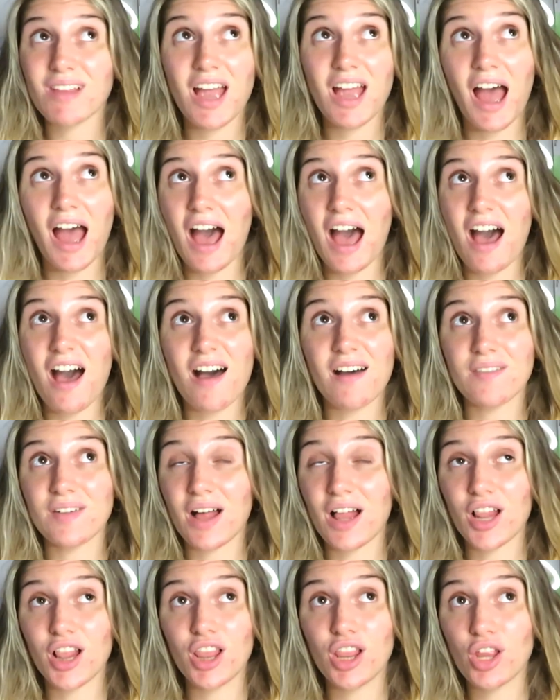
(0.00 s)
have
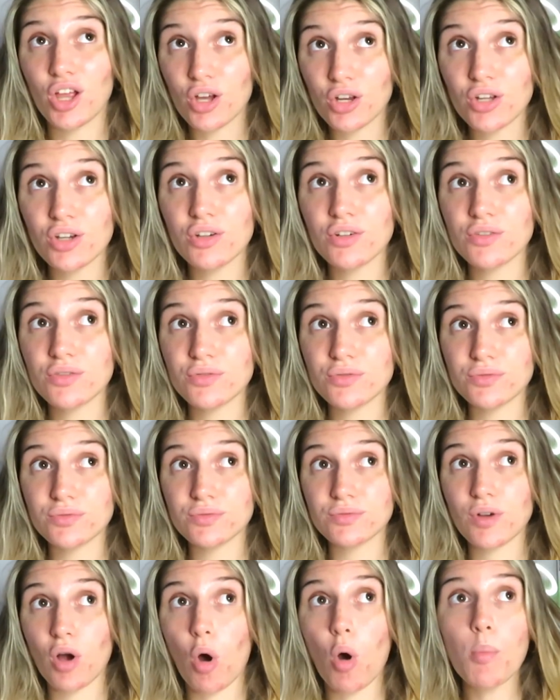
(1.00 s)
a lot of
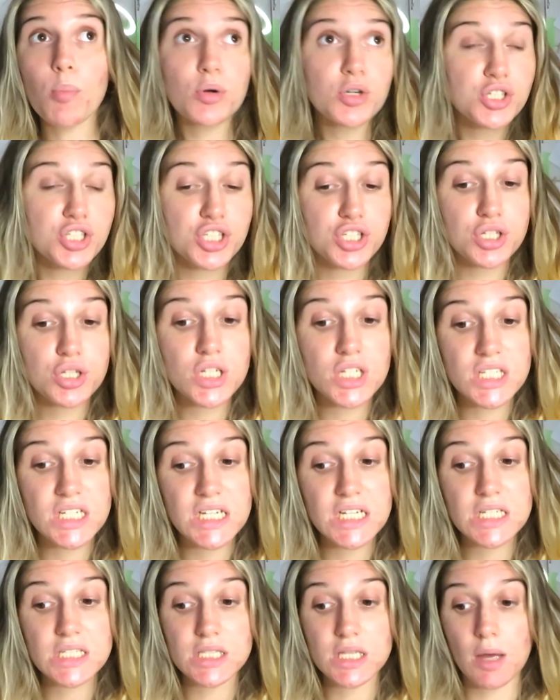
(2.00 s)

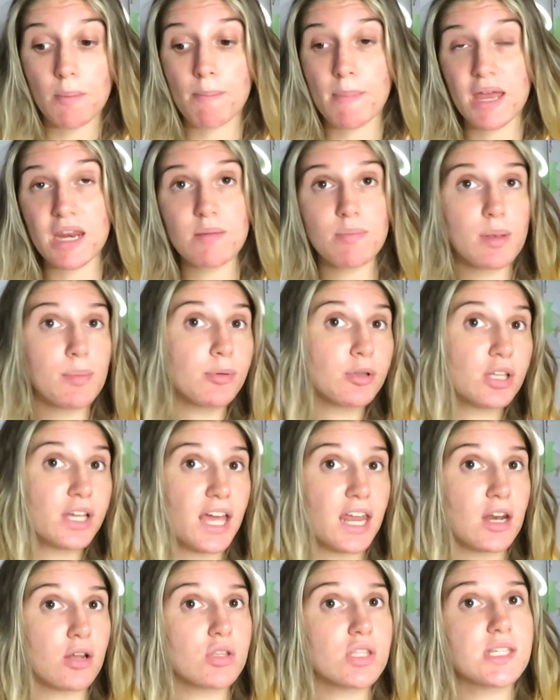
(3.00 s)
opportunities that many people
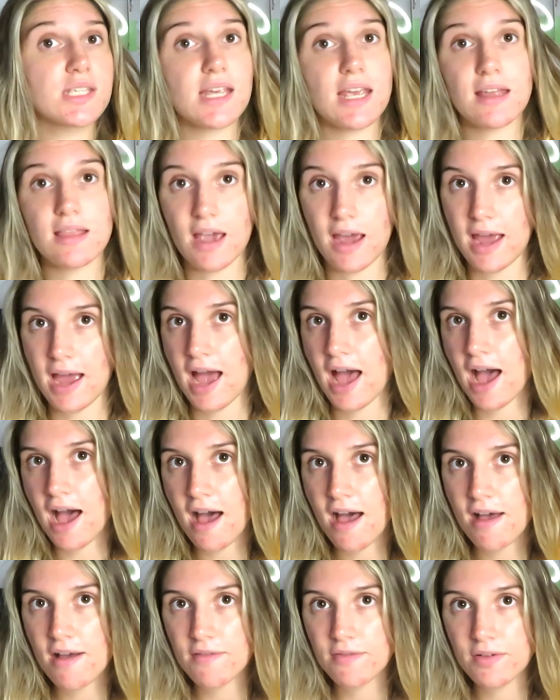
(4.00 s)
cannot say they
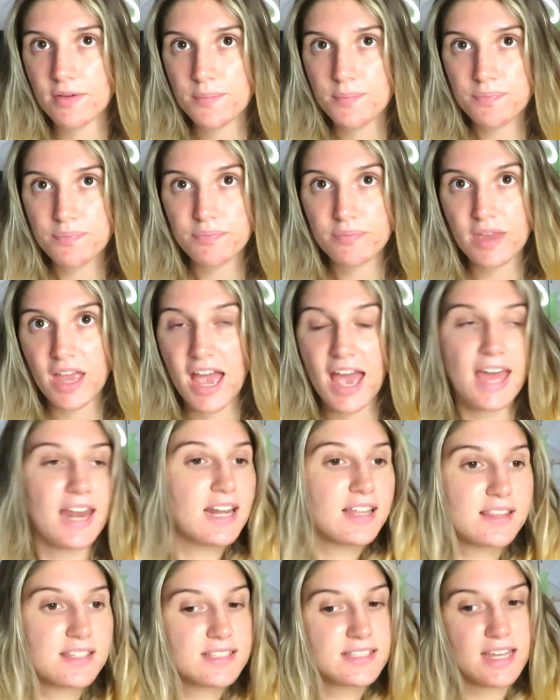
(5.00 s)
have and
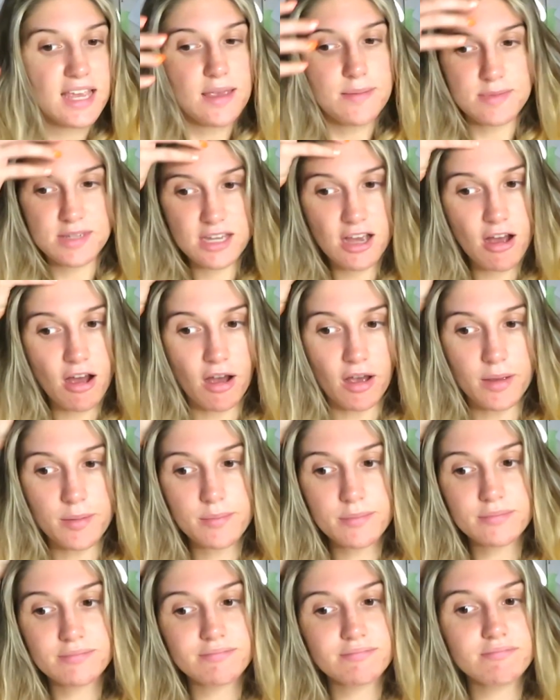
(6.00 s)
at the same
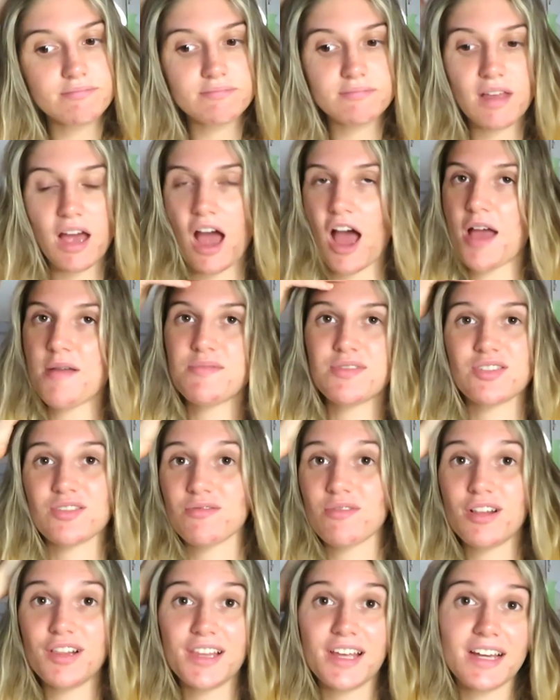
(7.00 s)
time I'm
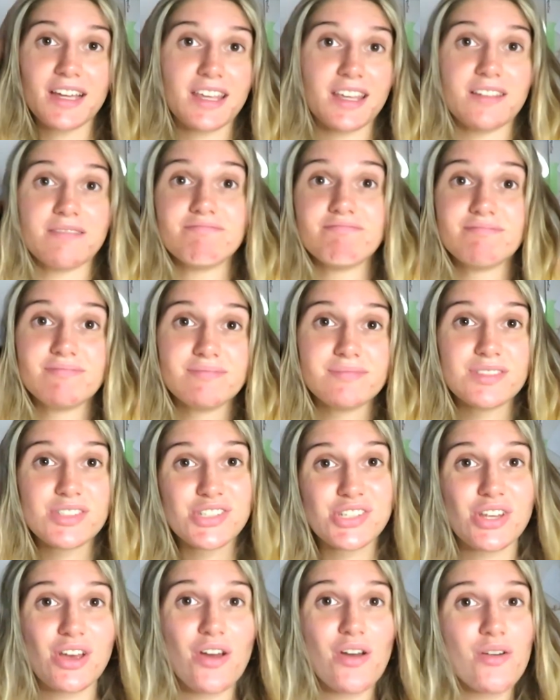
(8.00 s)
so lucky.
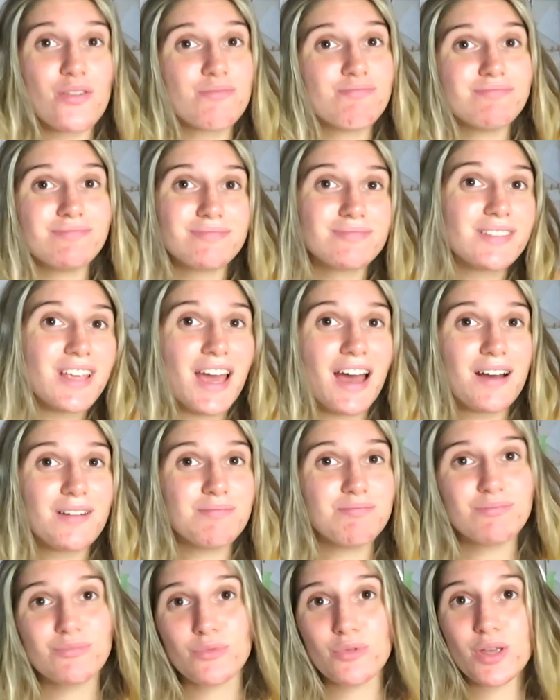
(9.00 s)
So yeah,
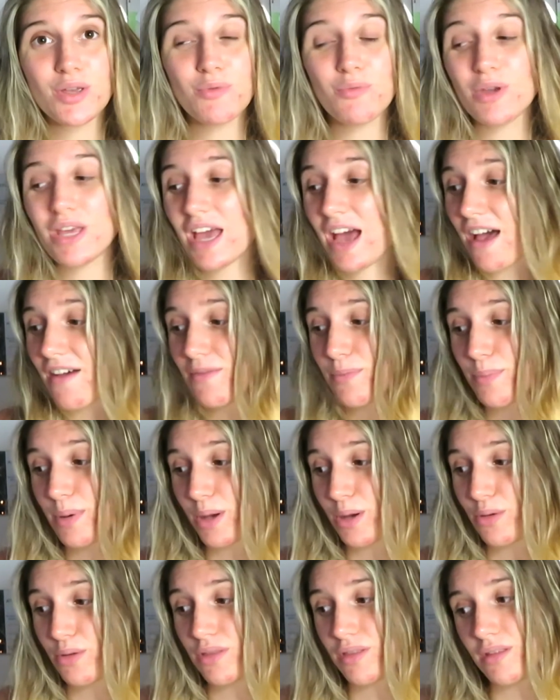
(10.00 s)
we, we have
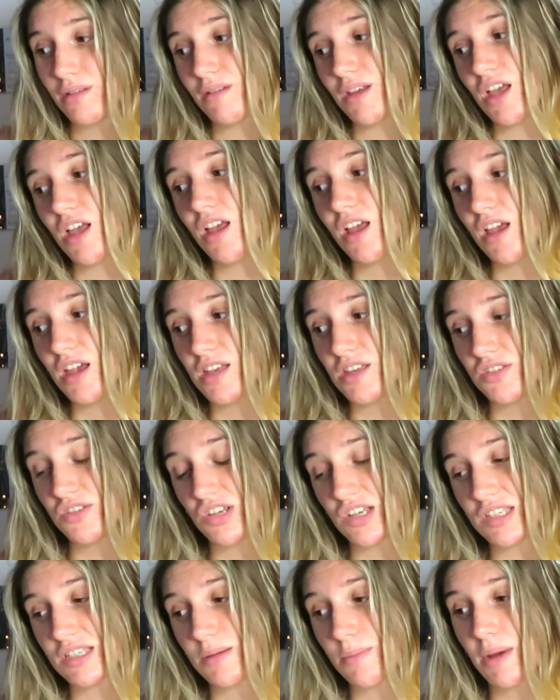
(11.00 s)
both. It's
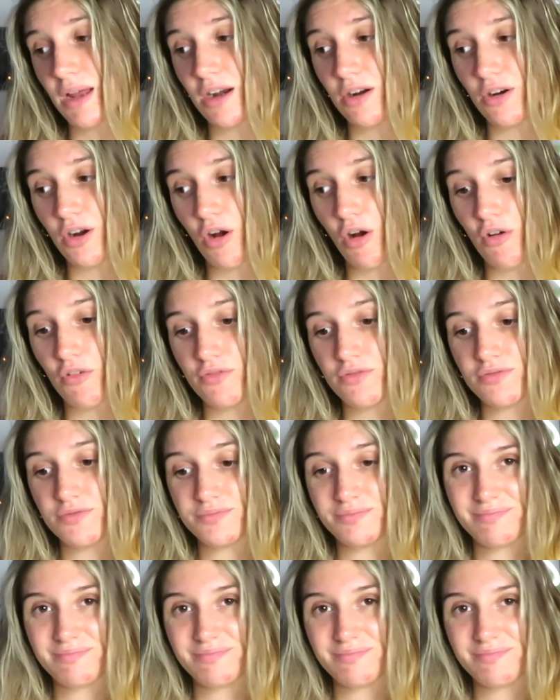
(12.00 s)
just a matter of